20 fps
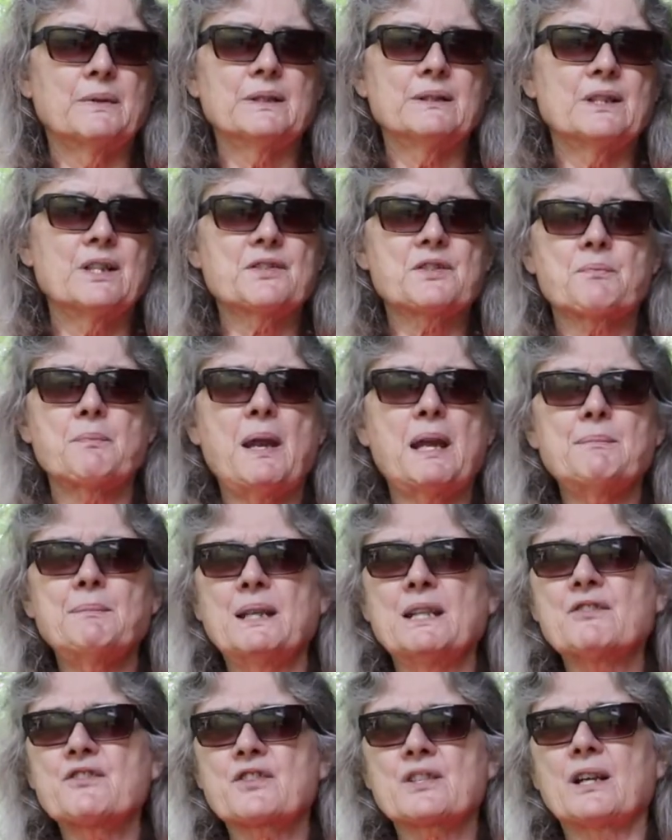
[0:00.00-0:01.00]
This may
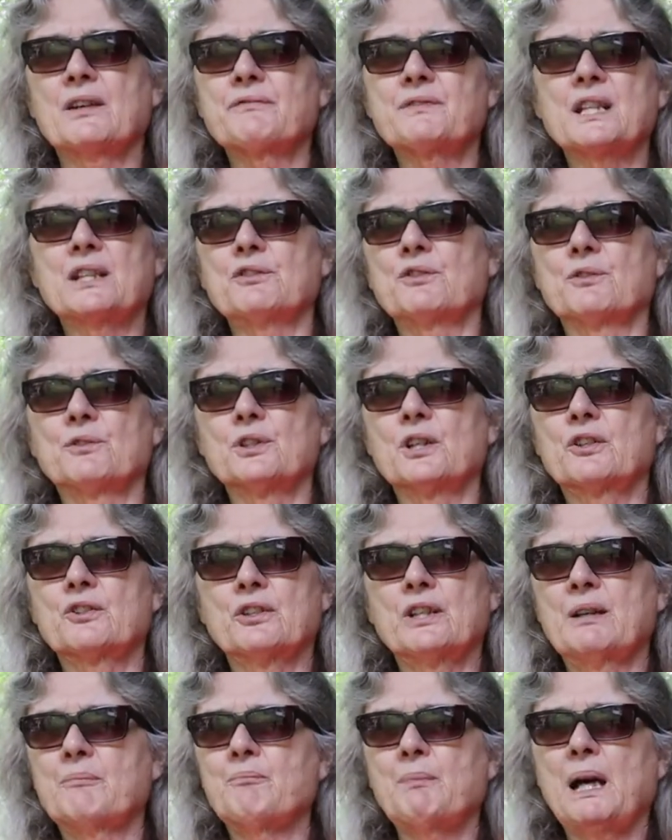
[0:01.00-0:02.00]
be stuff that you
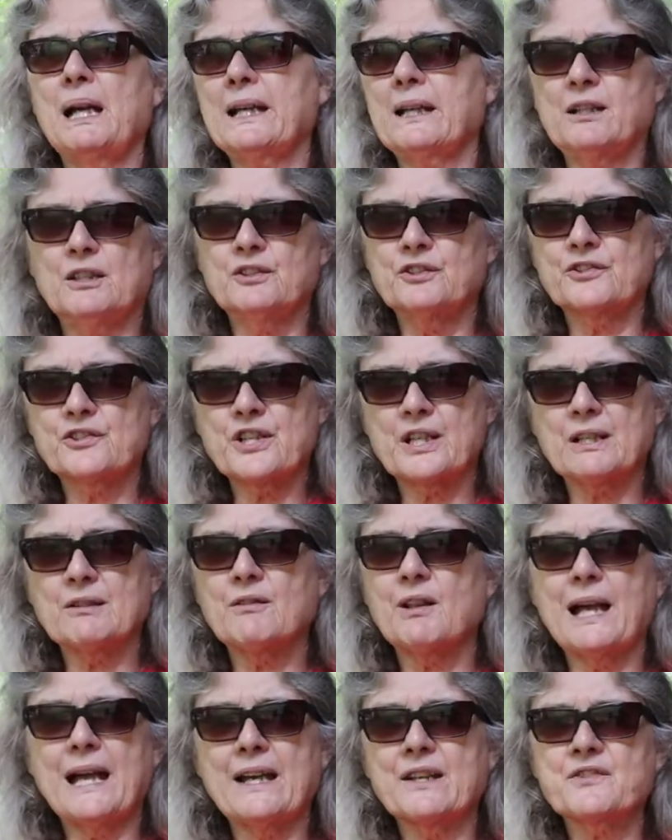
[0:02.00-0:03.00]
learned in biology
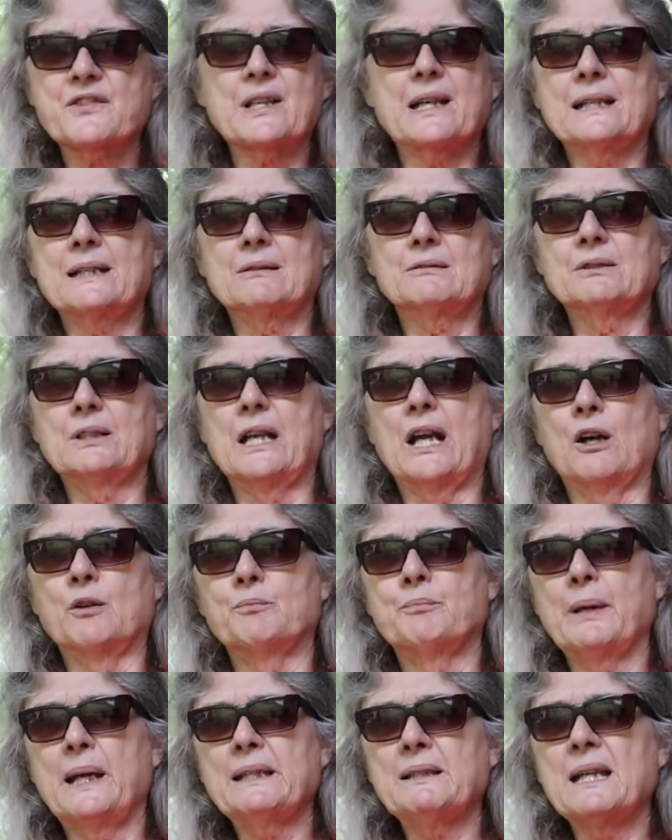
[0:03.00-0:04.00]
class, I don't know,
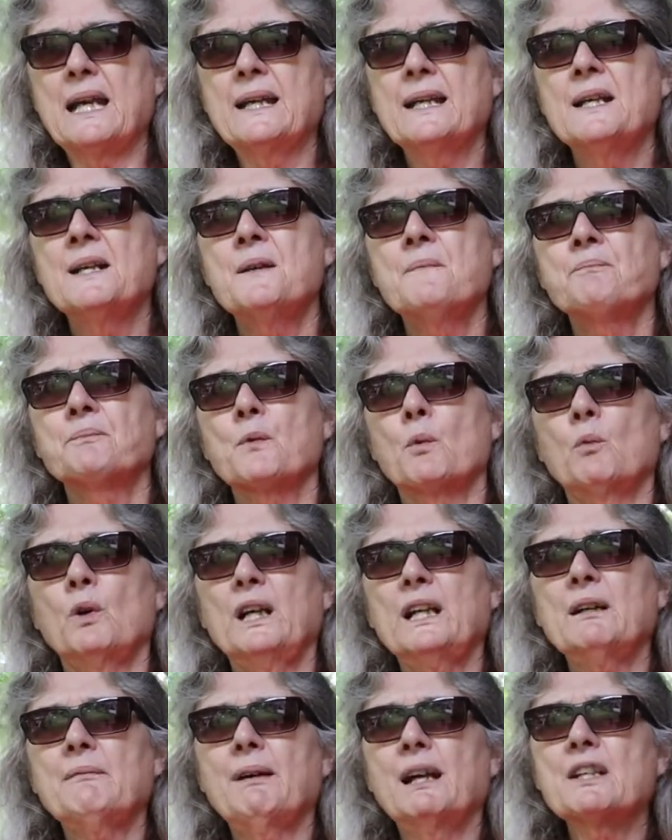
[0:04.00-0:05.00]
but
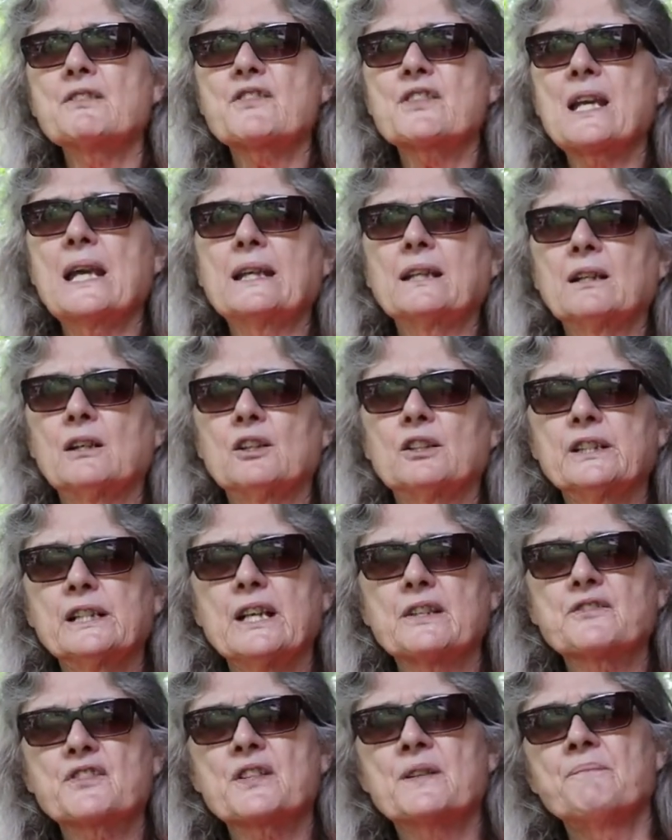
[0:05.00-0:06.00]
why am I saying all
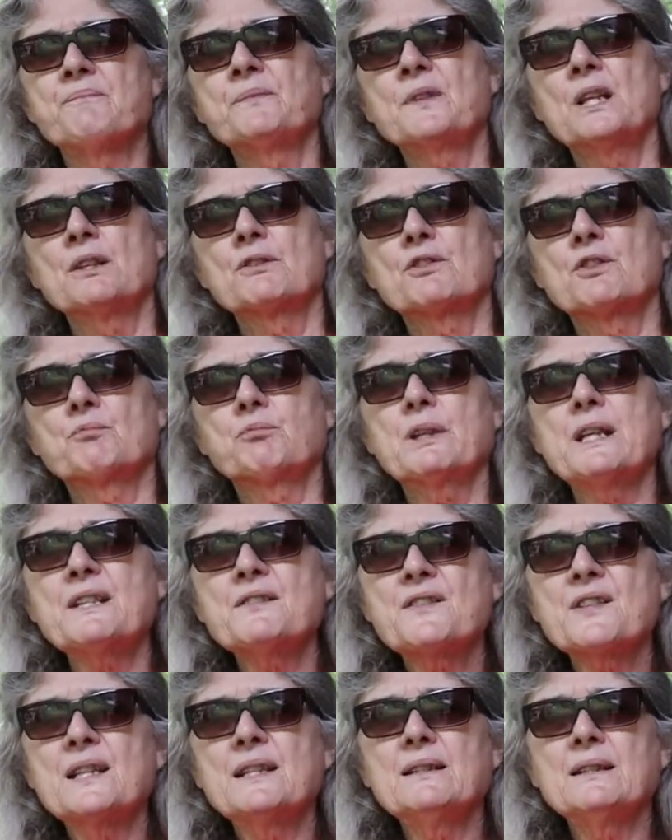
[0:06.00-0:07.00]
this? The
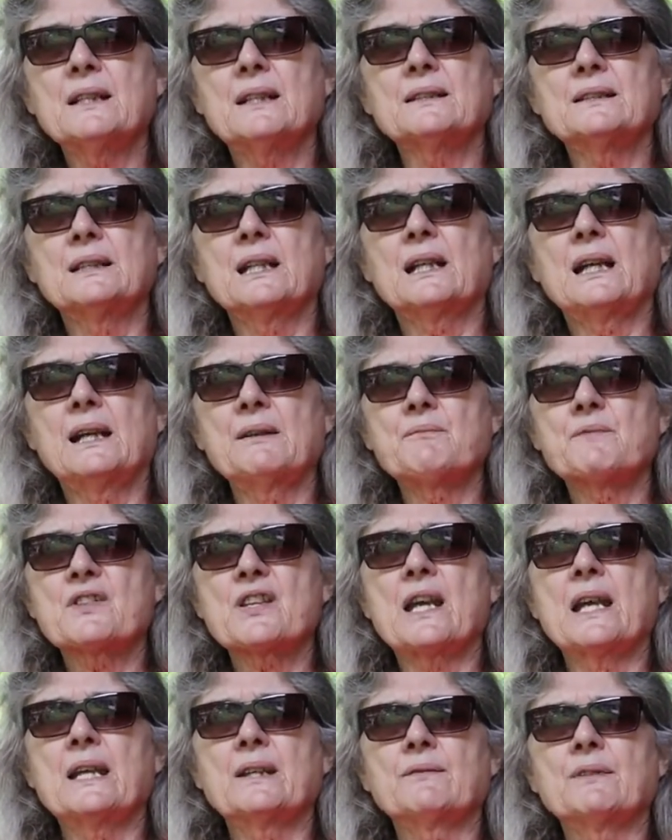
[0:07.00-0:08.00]
reason that I'm
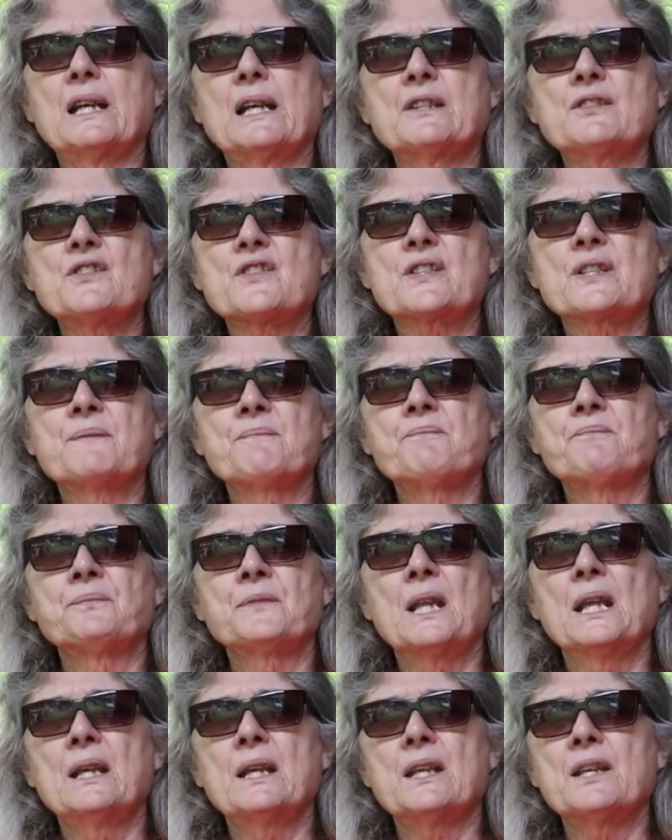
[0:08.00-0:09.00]
saying this
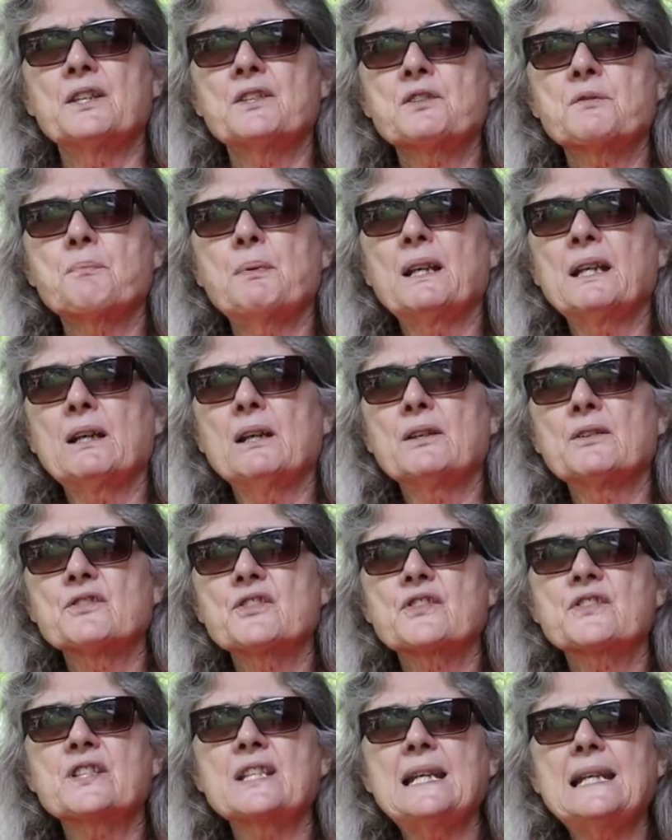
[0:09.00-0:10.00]
is because
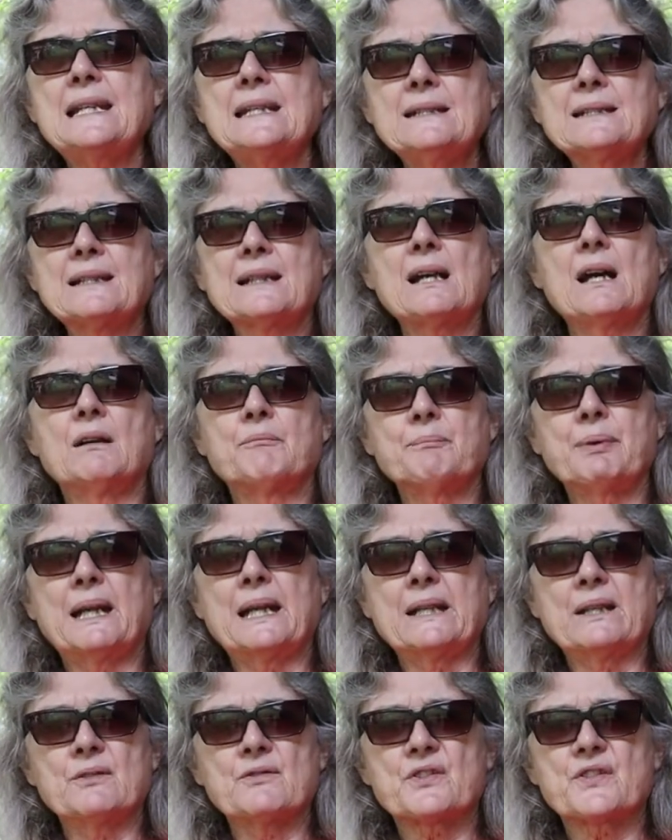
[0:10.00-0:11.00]
seed
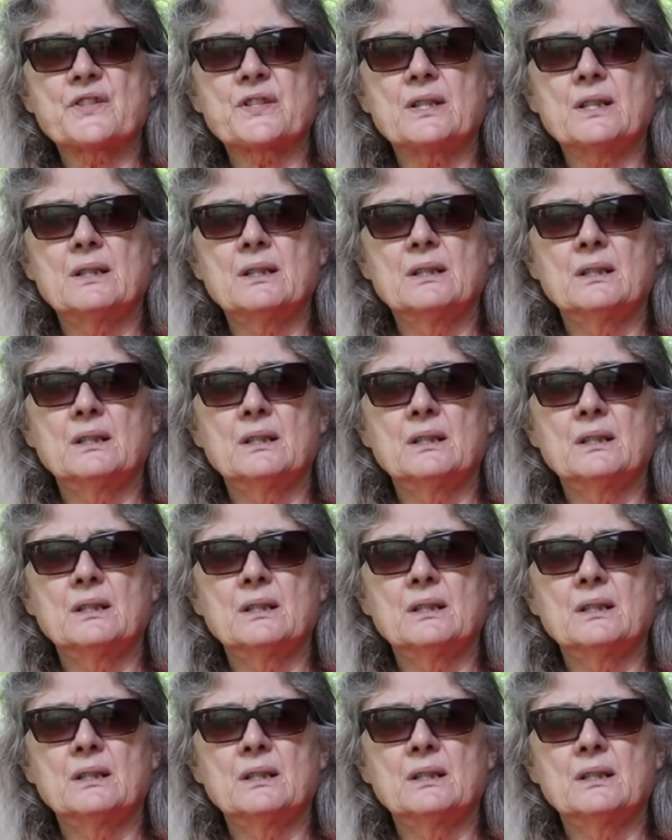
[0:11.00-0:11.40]
companies